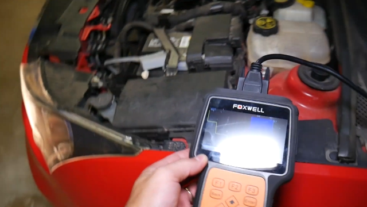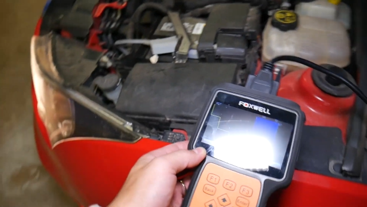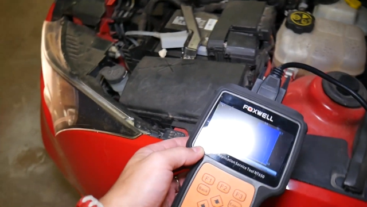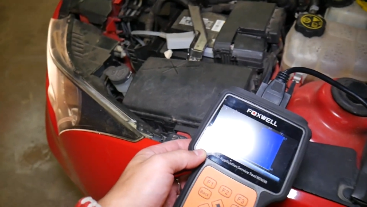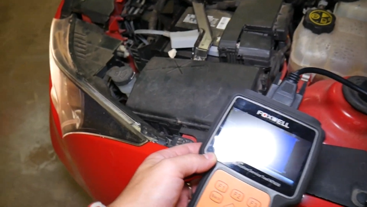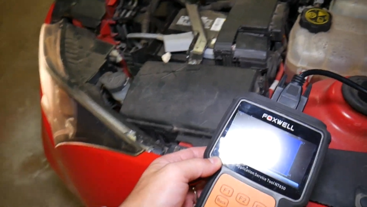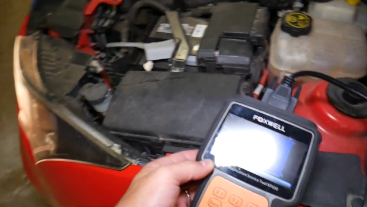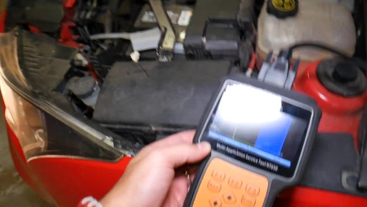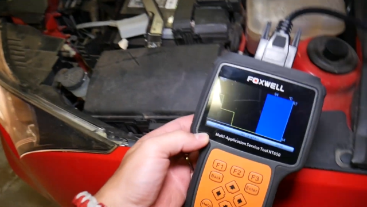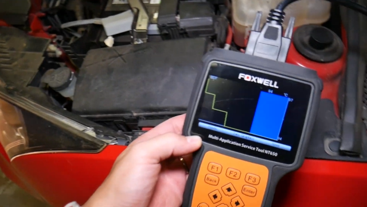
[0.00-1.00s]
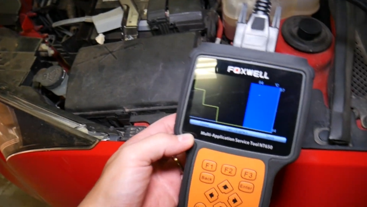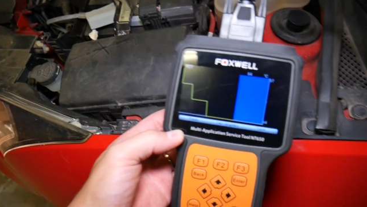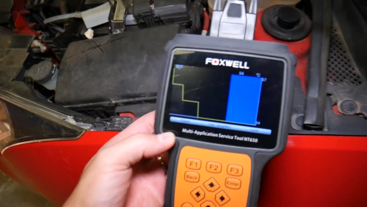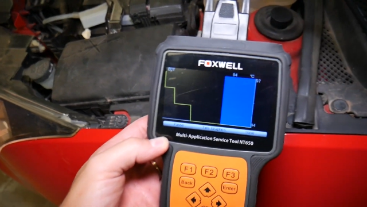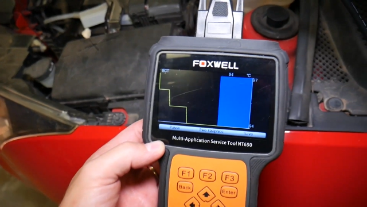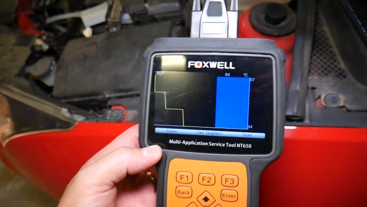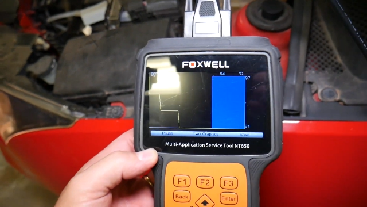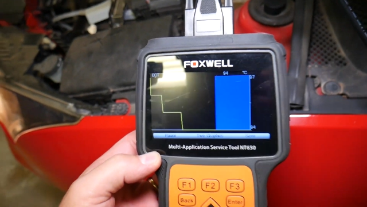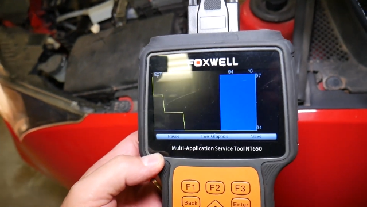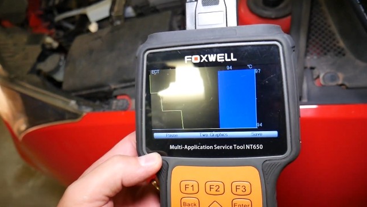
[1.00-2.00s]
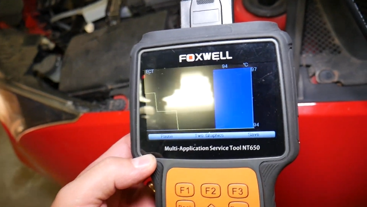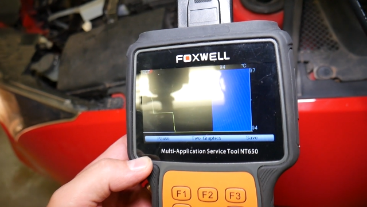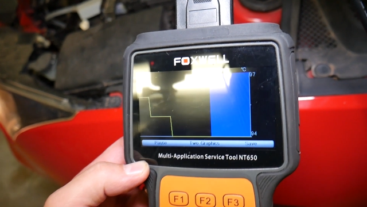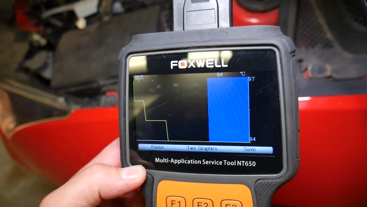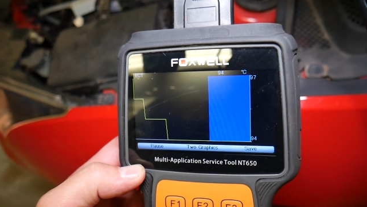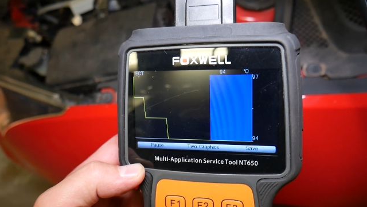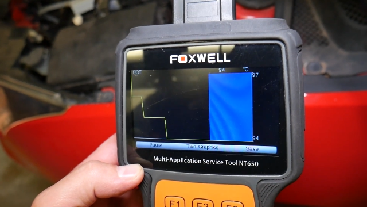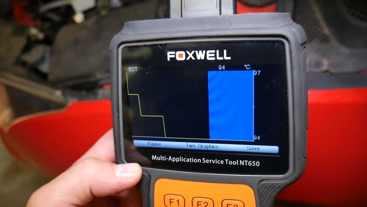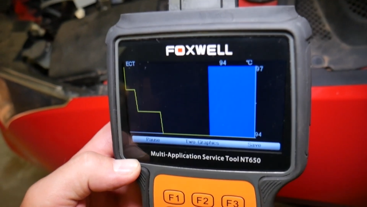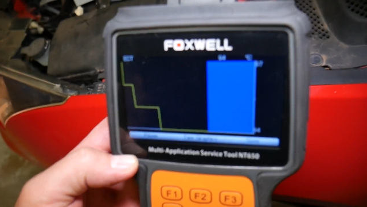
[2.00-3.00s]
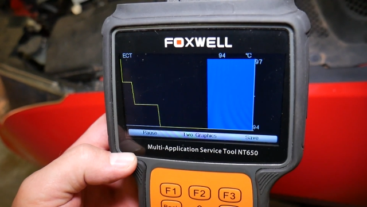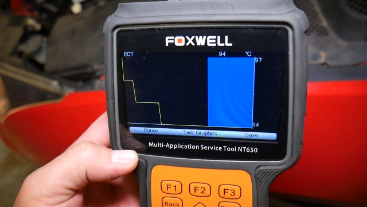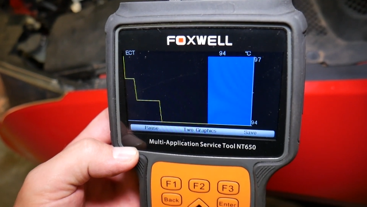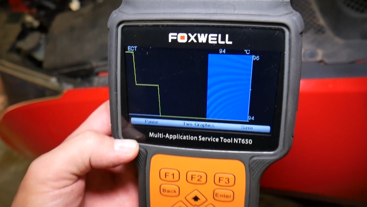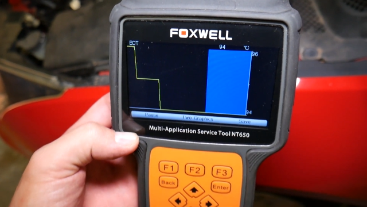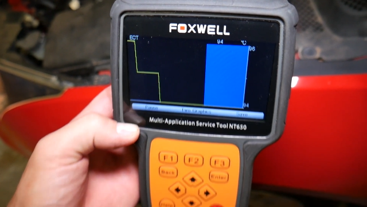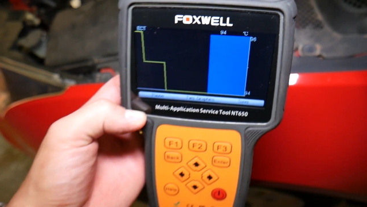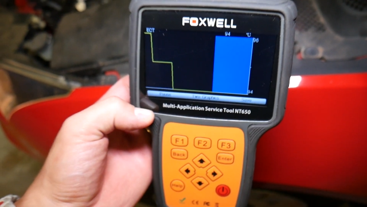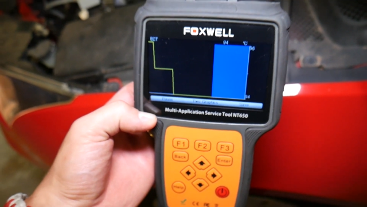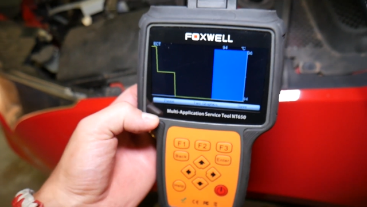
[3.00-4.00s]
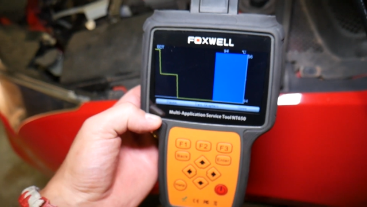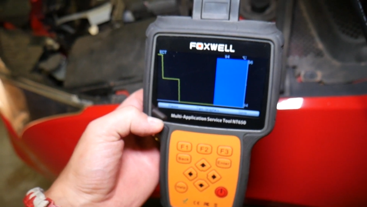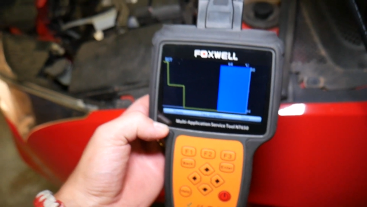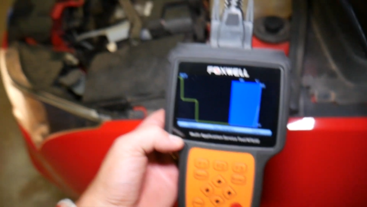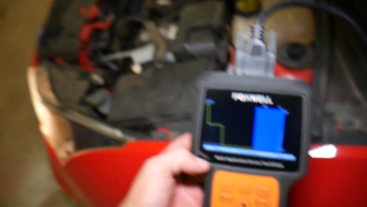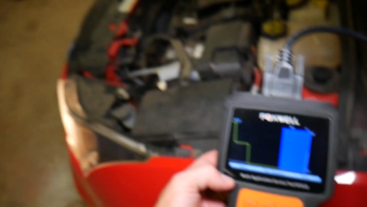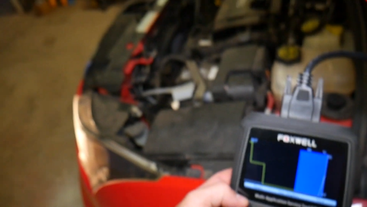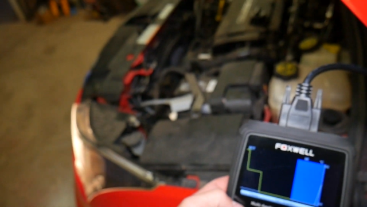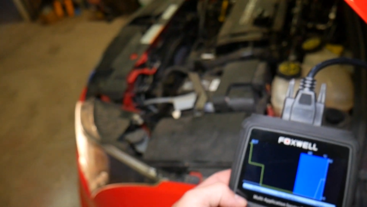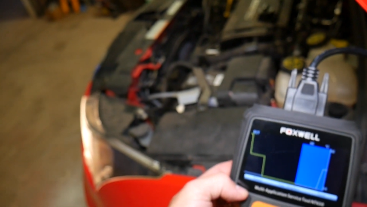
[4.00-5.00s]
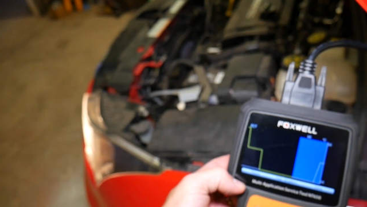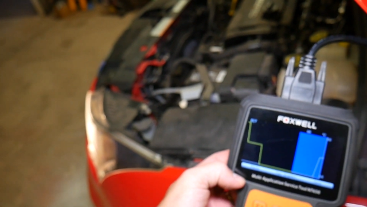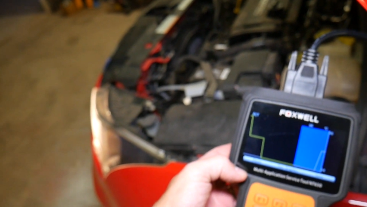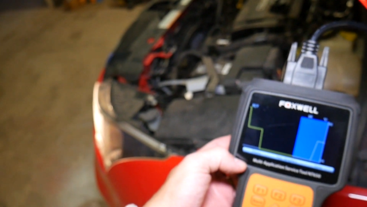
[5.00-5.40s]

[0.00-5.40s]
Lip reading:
[unreadable: no face in view]